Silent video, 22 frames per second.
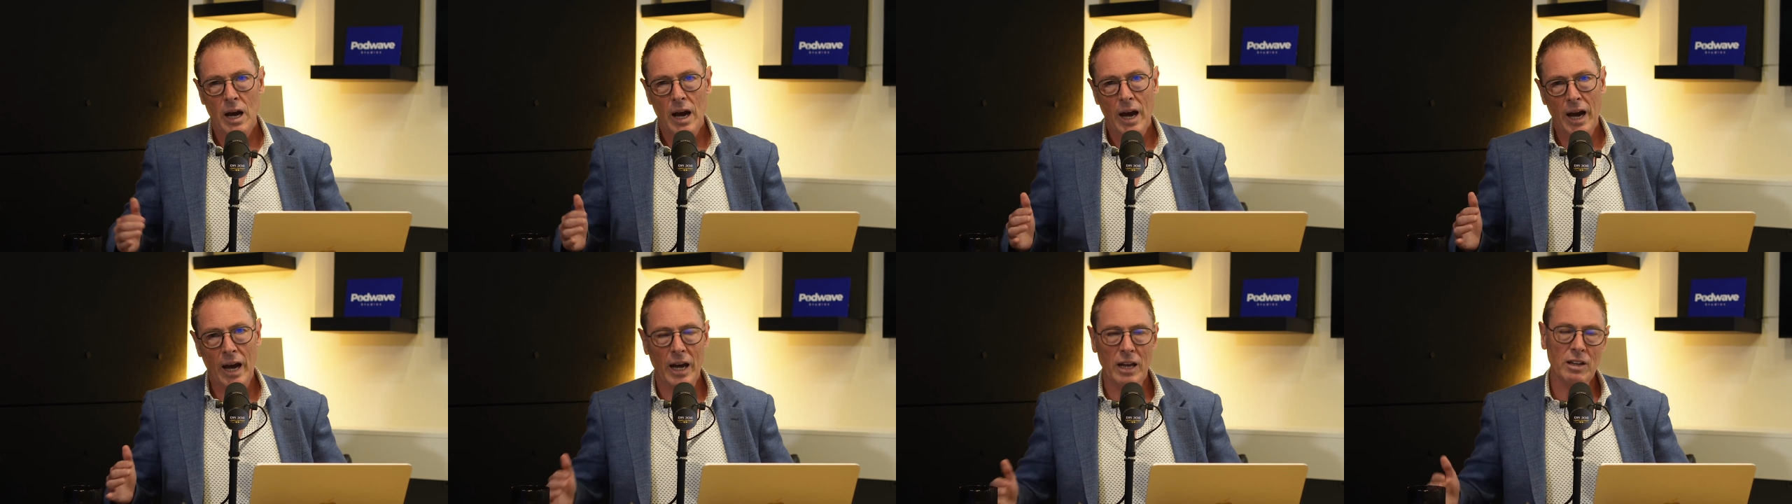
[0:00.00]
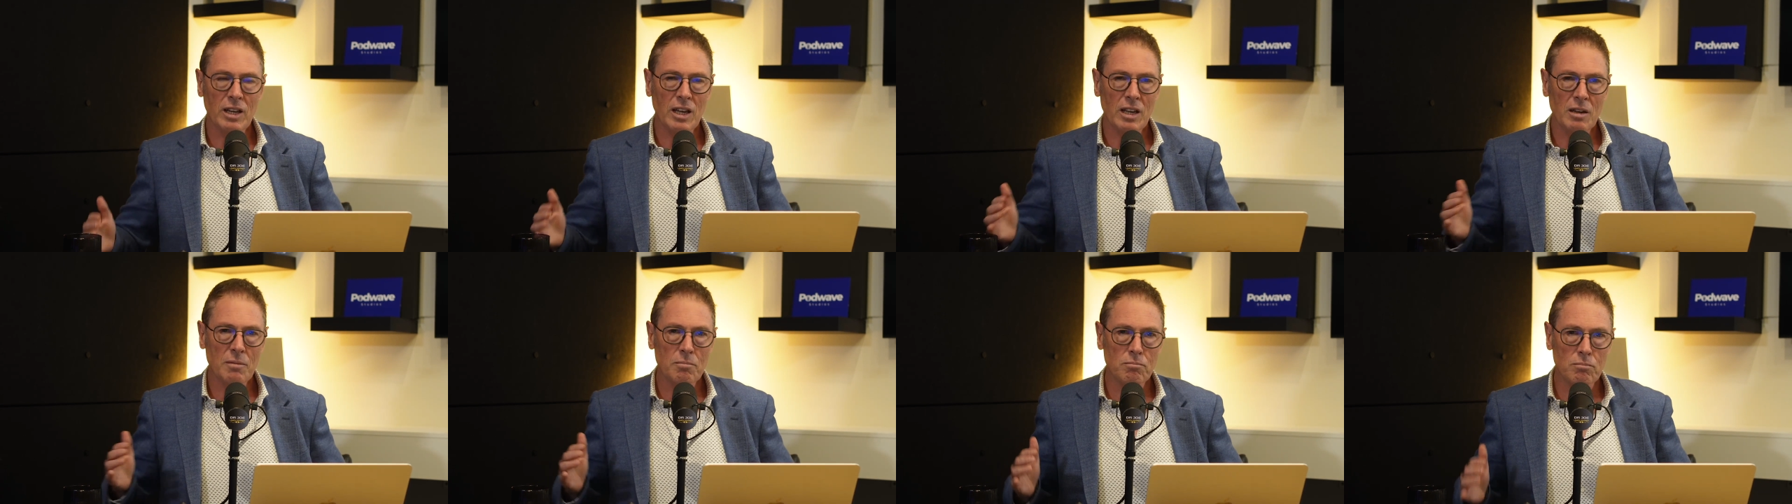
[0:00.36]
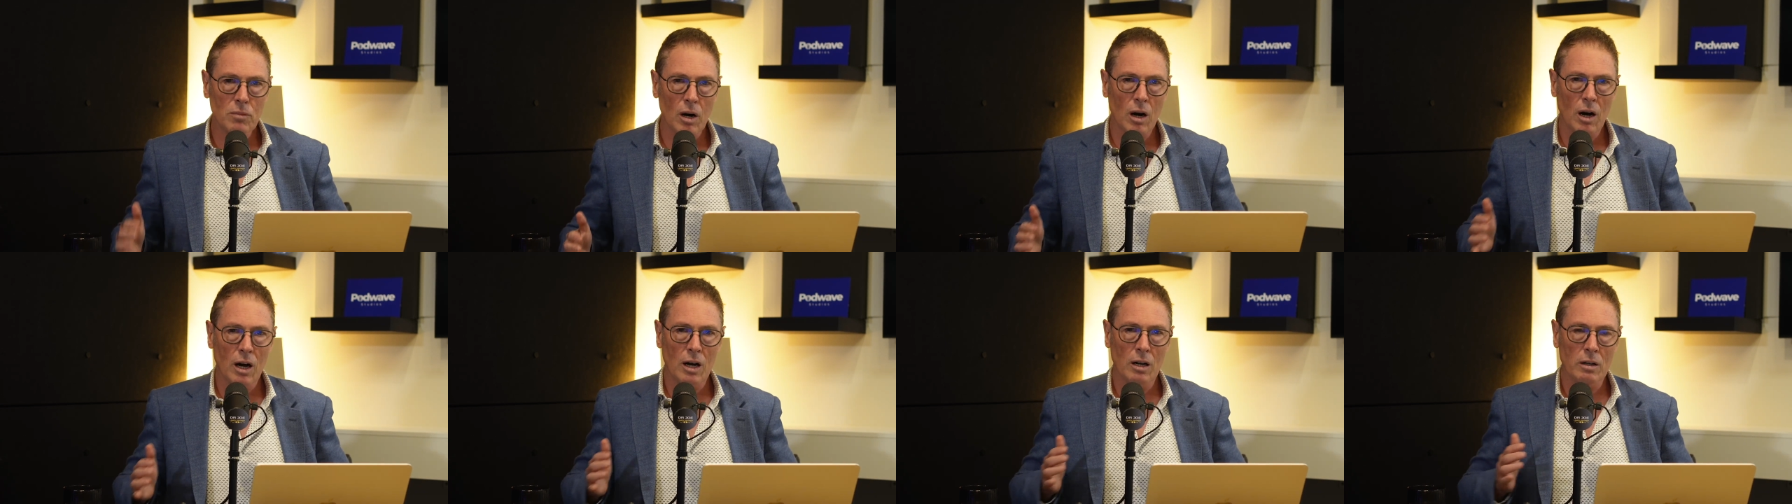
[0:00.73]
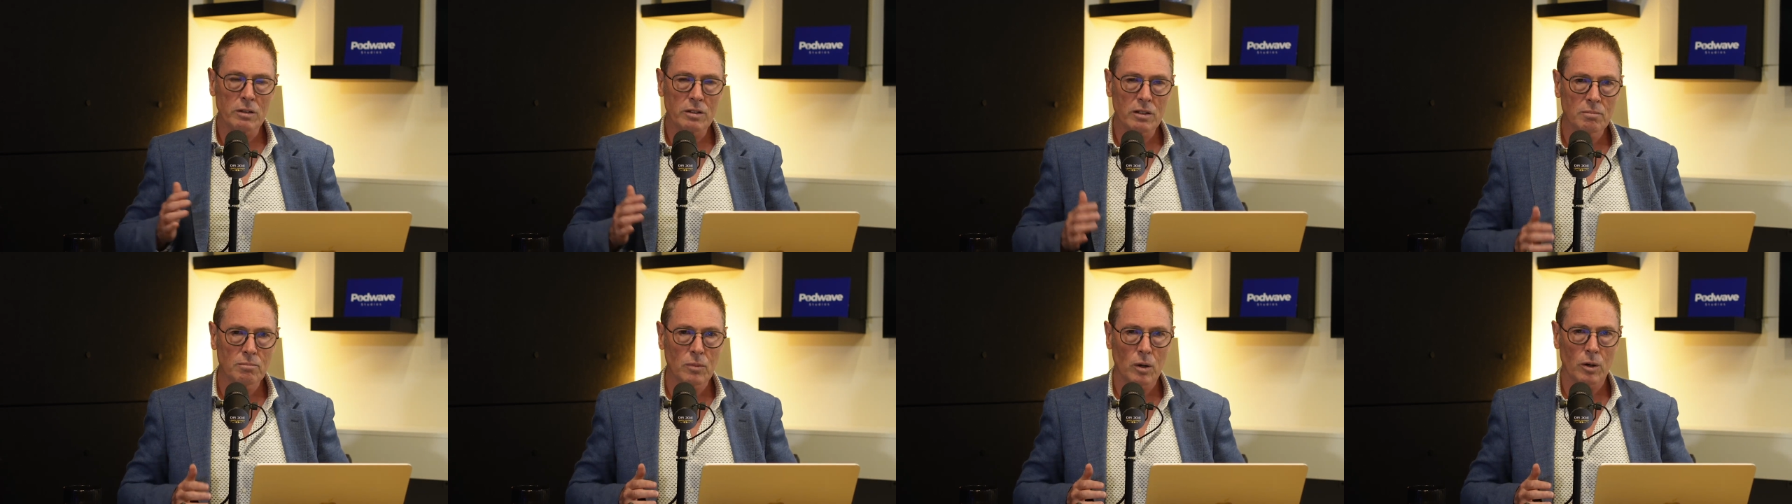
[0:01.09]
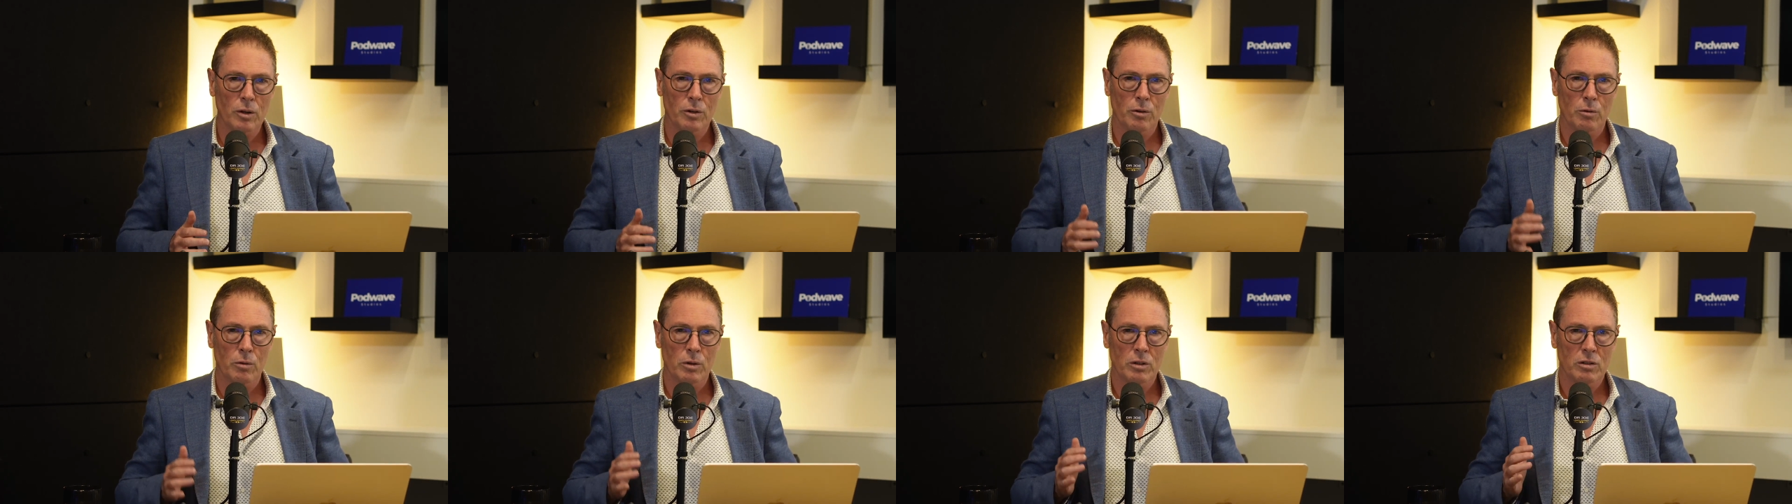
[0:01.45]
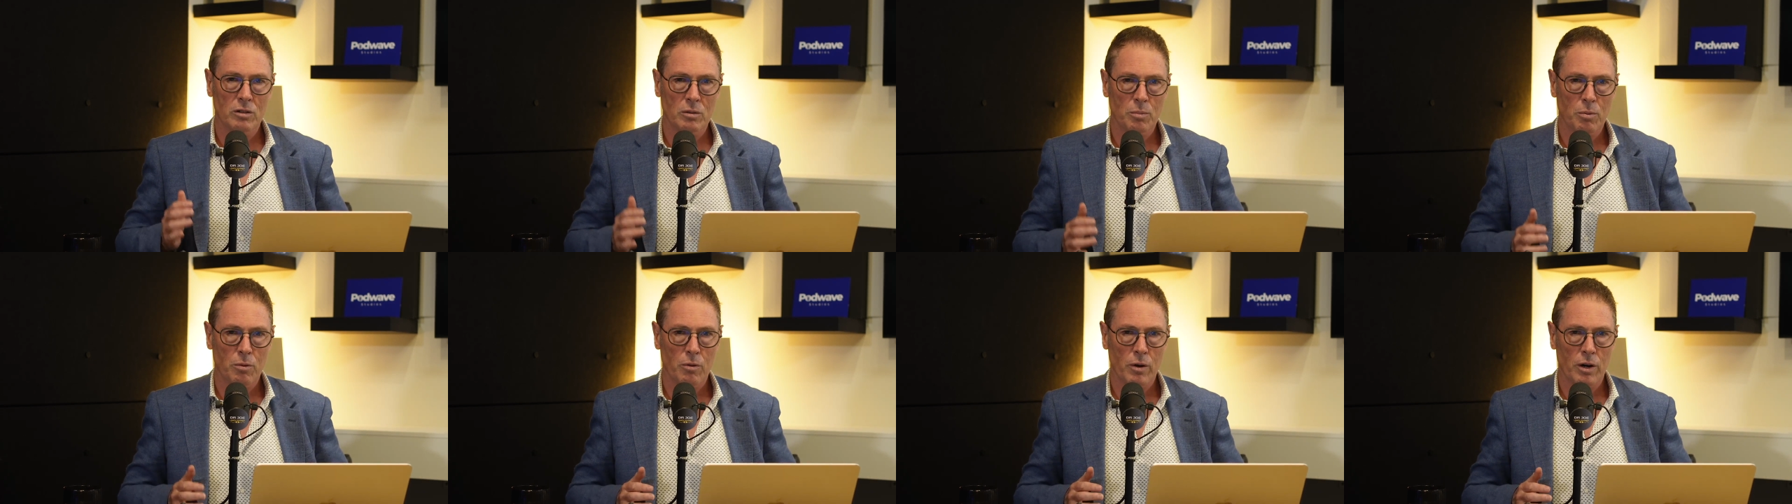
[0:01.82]
And in mild and moderate
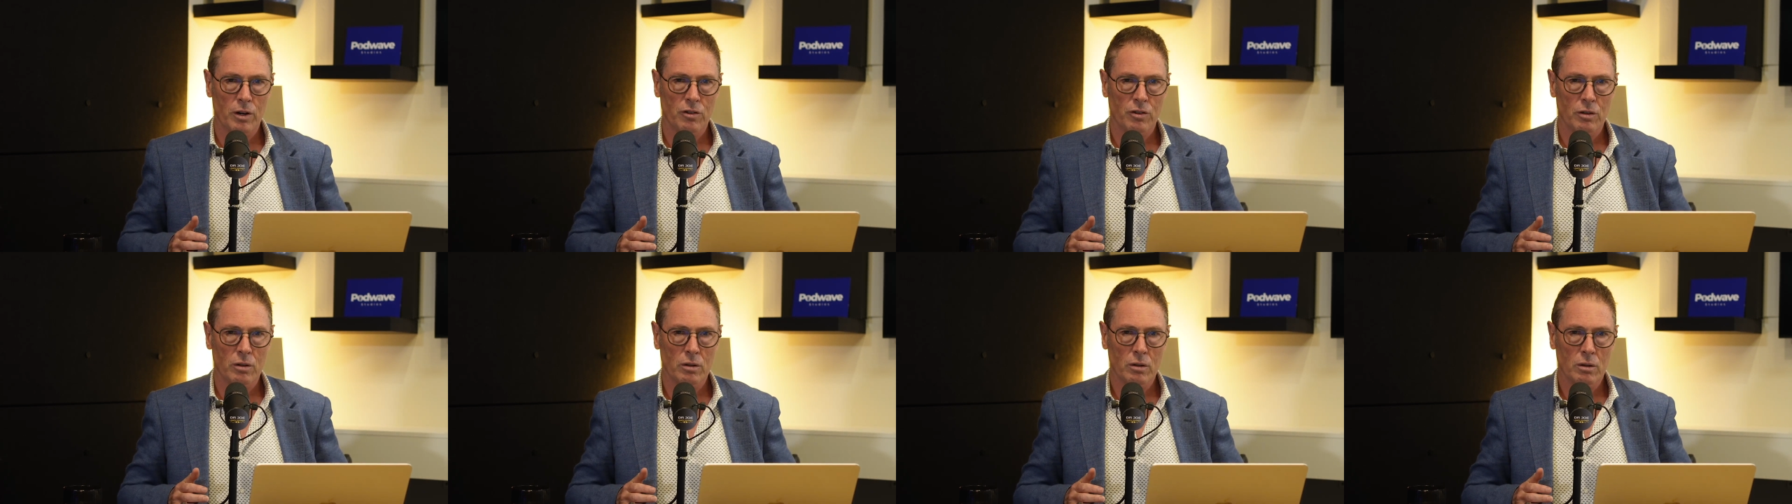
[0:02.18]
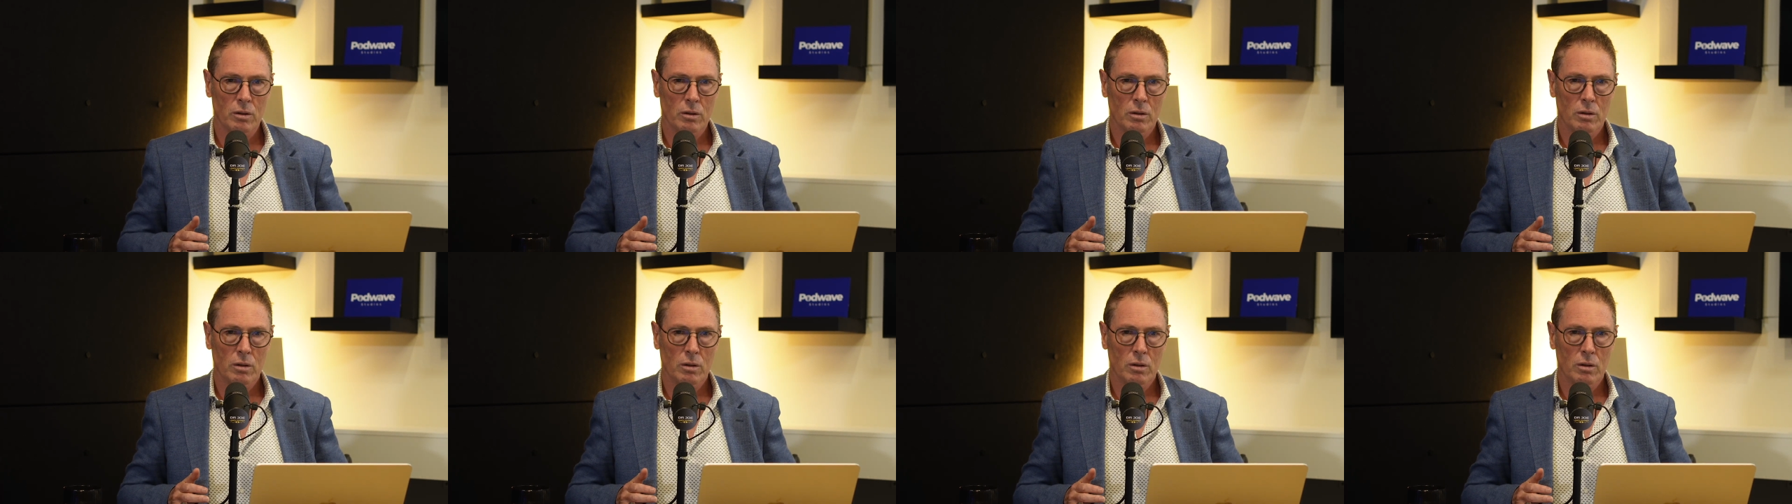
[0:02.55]
depression,